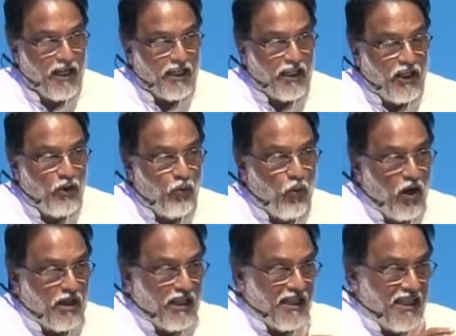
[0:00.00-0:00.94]
He
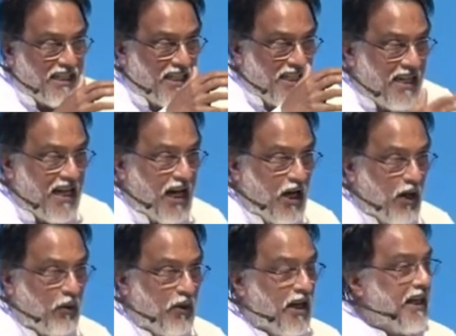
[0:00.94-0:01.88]
wanted it
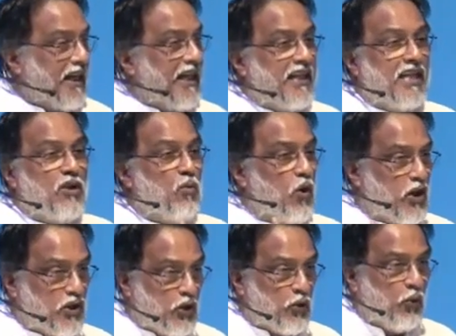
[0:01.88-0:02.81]
now. He didn't
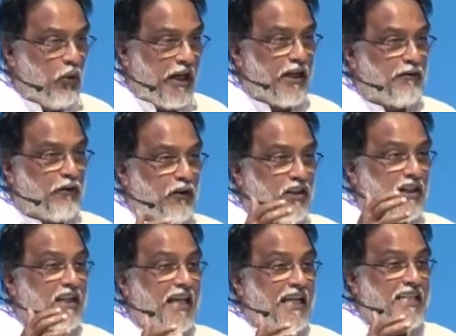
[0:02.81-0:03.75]
want to wait for the
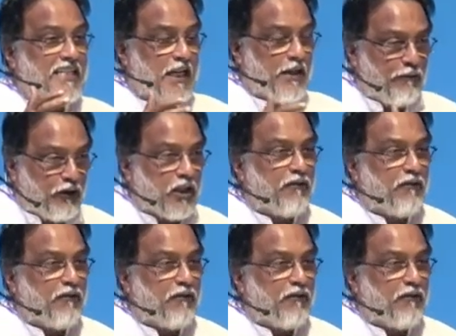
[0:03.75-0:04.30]
right time for the